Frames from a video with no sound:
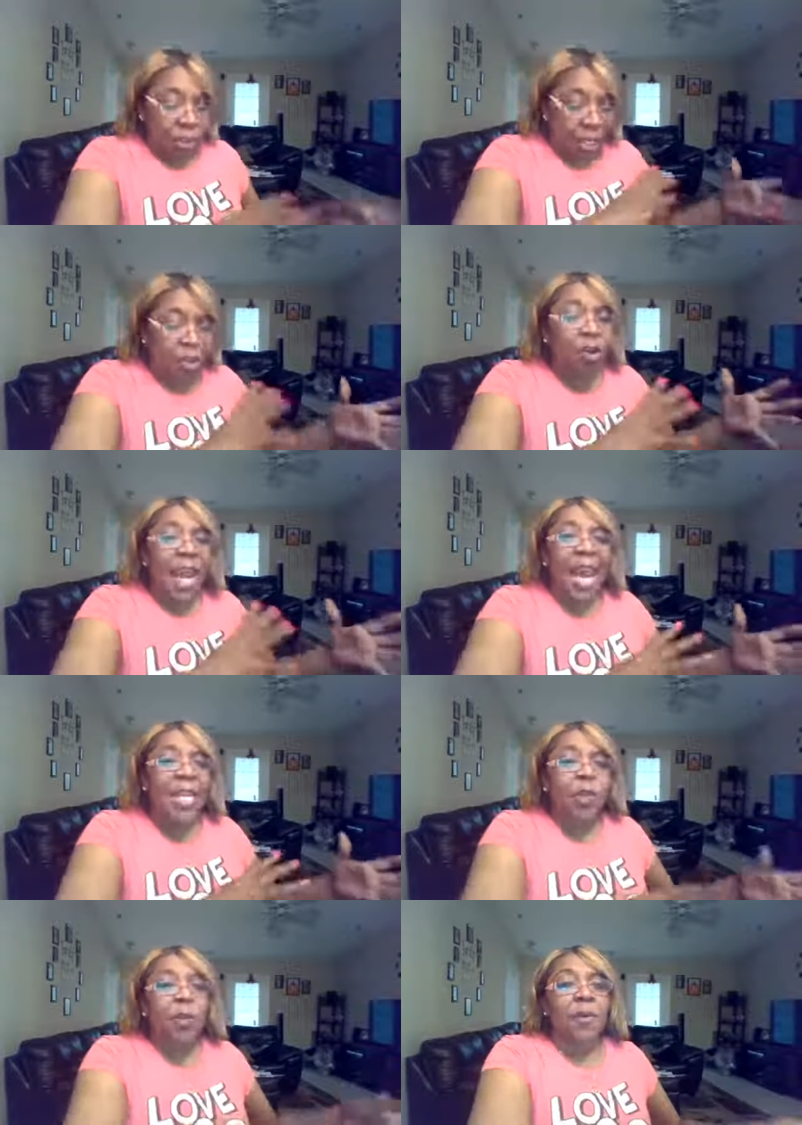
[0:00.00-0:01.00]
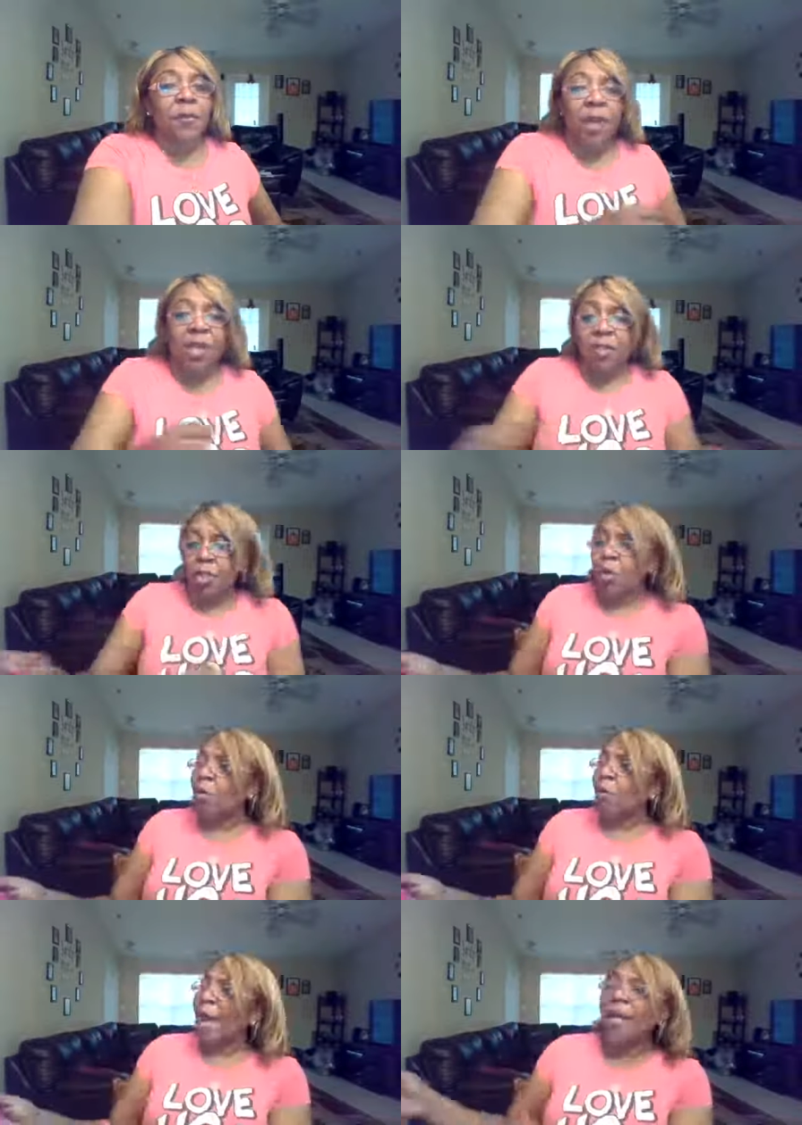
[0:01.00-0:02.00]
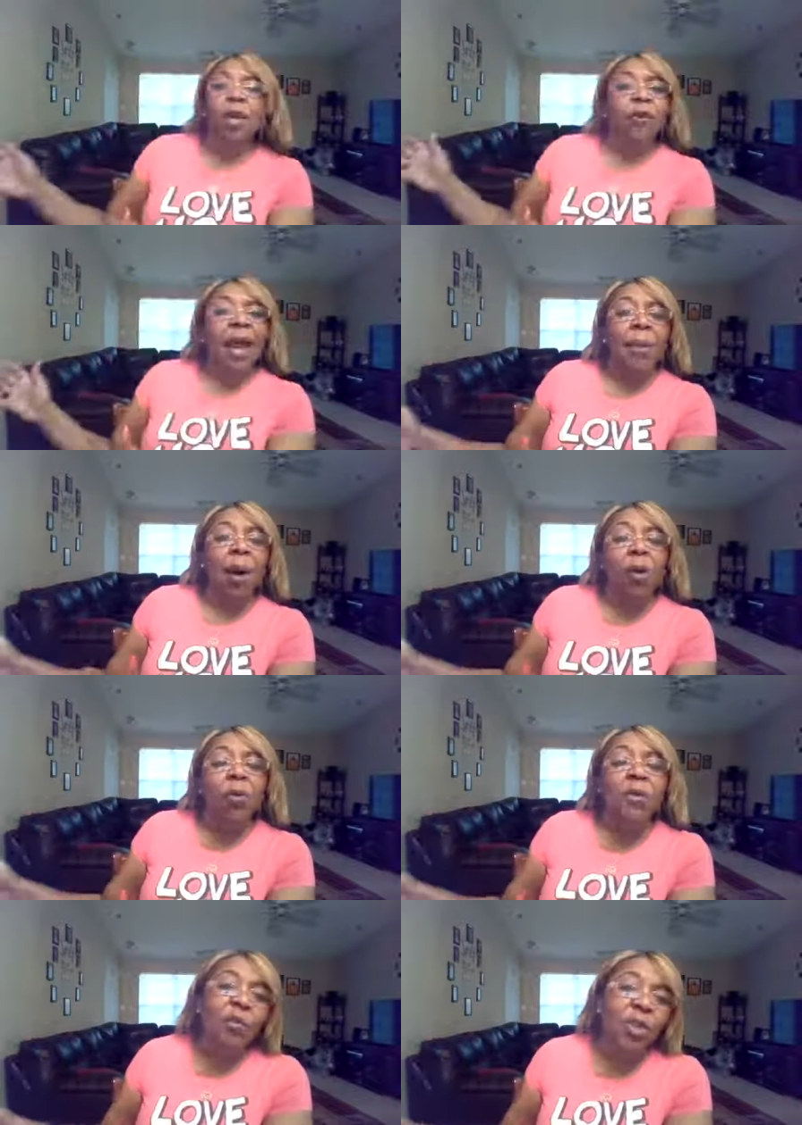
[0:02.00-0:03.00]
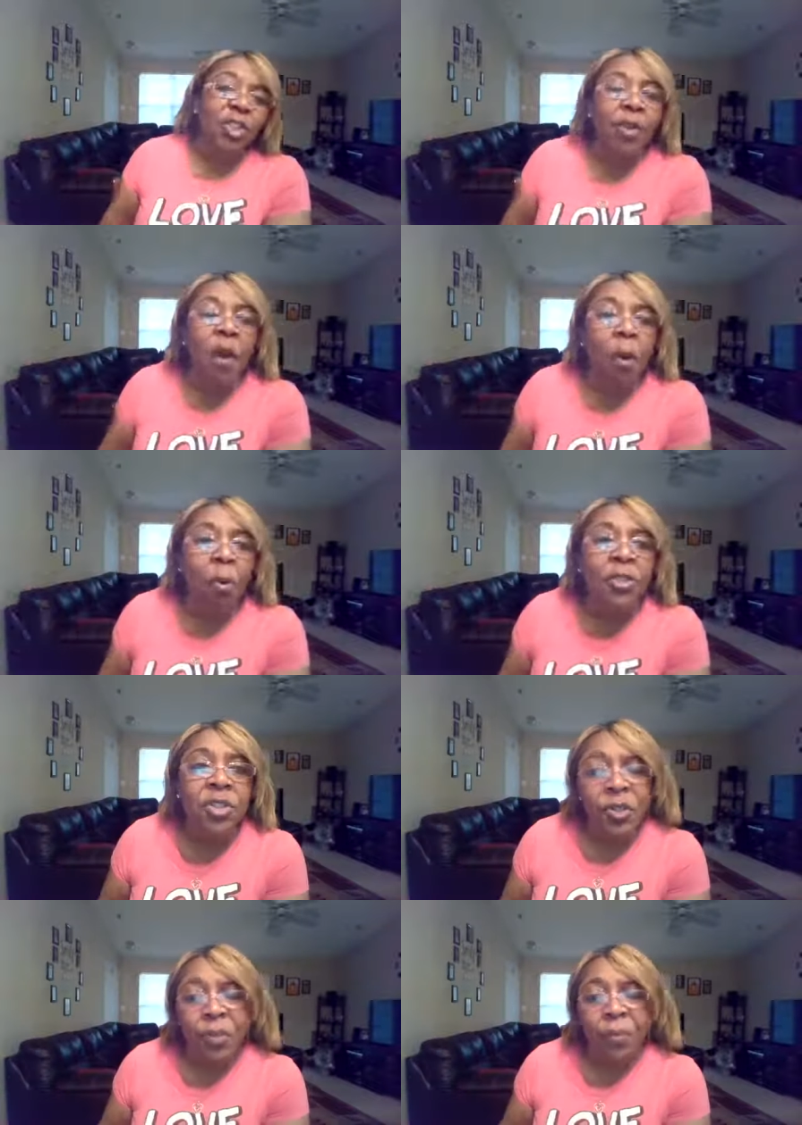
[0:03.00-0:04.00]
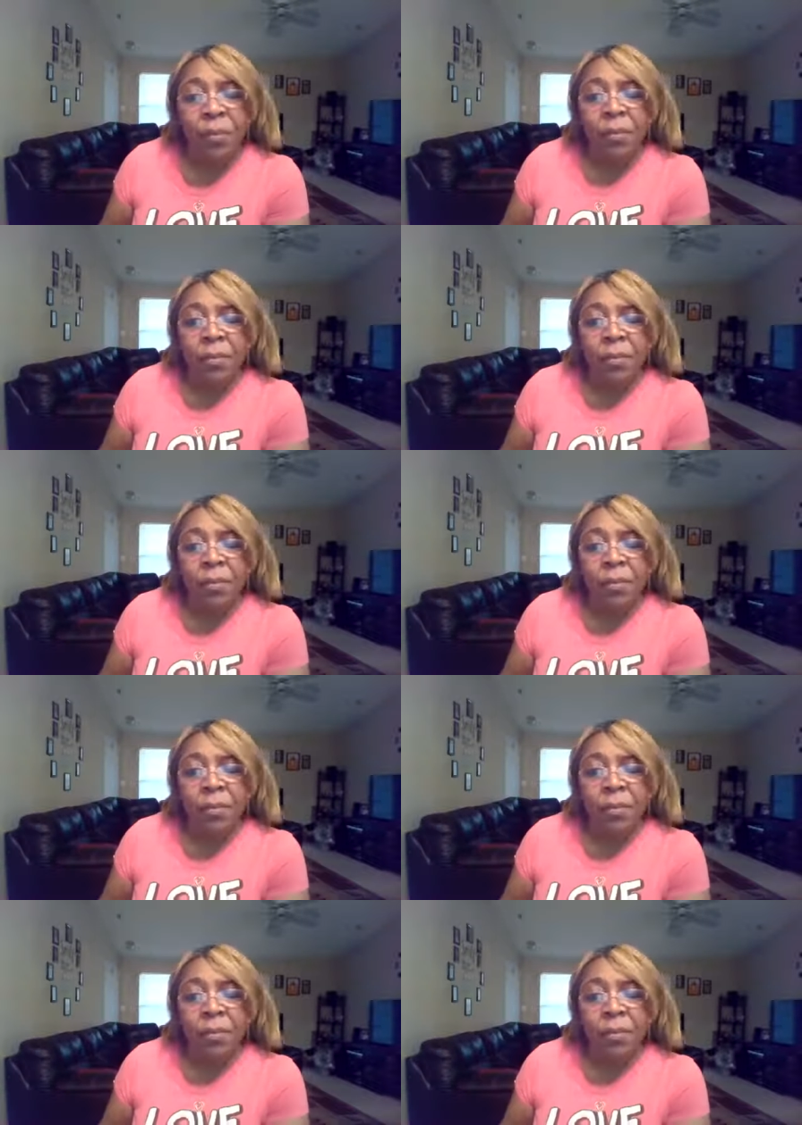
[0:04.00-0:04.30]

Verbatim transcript: so that your hands will be free to turn around and grab a hold of what you're going to.